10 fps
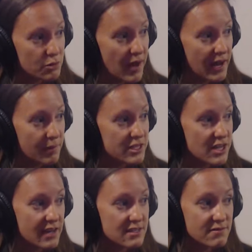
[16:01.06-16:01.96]
You Back" by
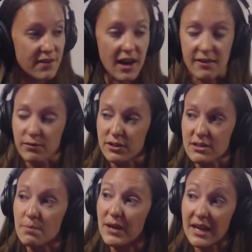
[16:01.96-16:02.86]
Jackson Five, which
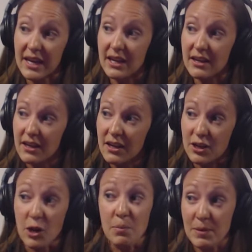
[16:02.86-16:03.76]
is a big hit.
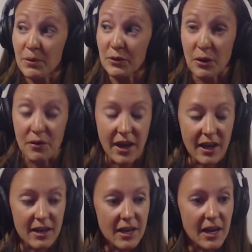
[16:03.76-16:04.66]
You know, people know
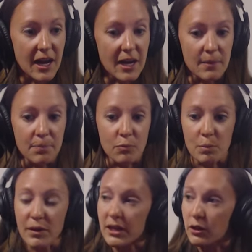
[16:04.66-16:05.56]
that. Um,
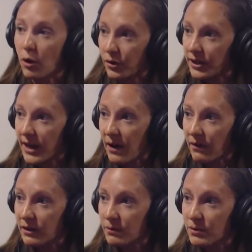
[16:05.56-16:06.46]
we're playing Golden
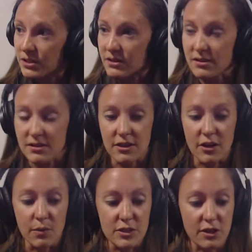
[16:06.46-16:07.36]
Hour, which is you
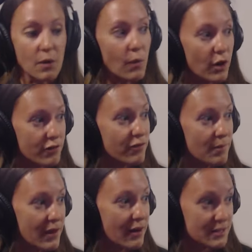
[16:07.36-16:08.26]
know we took a word
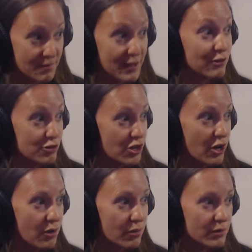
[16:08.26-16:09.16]
from there to make the
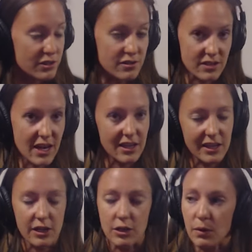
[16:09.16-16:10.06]
show which is kind of
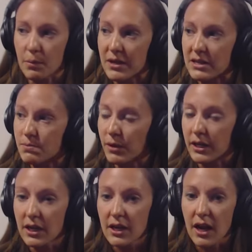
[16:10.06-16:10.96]
like a newer piece,
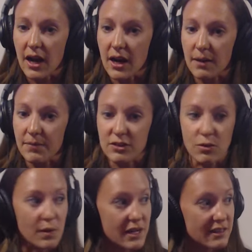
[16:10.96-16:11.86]
but um, that's
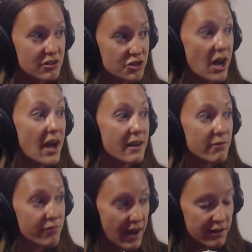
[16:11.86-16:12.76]
where we get the
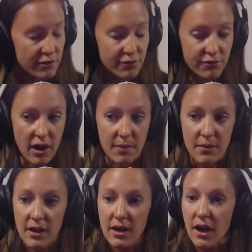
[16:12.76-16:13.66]
shine factor from.
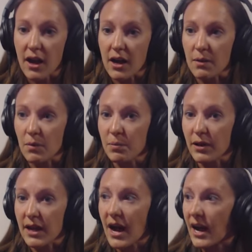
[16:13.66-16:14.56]
Um, we're
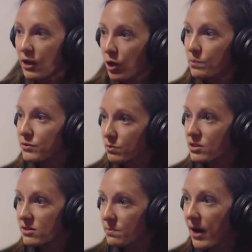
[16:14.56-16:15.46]
playing High Hopes,
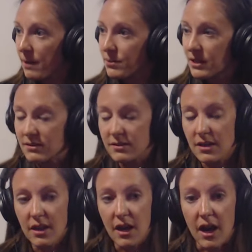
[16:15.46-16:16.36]
which is a pop piece,
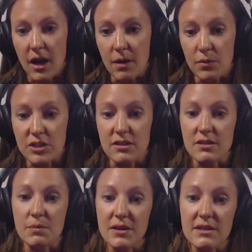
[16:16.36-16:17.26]
mm-hmm. um, which
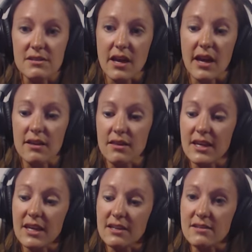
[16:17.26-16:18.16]
is a piece that the
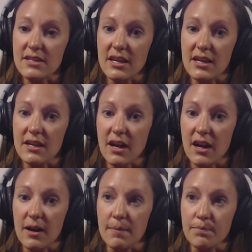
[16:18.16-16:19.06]
kids did
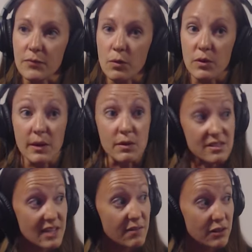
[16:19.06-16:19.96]
um, when they were in
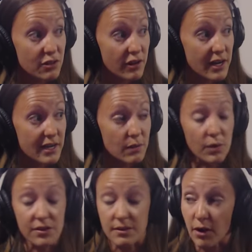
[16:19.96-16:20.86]
seventh grade
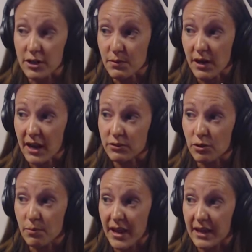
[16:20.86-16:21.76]
with the Martinsburg High
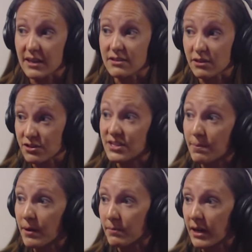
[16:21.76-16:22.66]
School Band as their
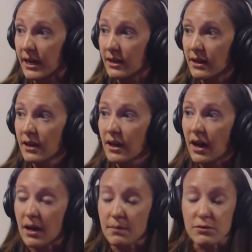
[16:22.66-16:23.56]
step up night.
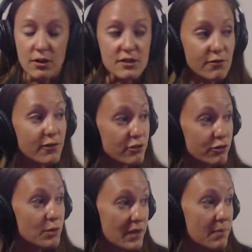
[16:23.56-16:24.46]
Um, so it's the first
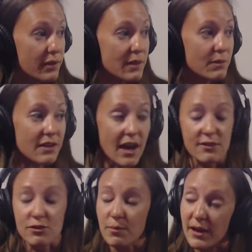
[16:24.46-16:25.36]
group they played with the high
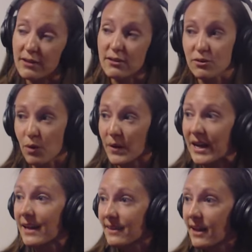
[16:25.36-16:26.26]
school band, so that's where we
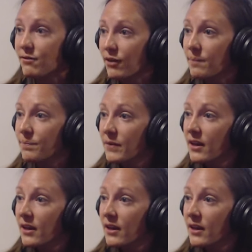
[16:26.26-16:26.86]
got that from.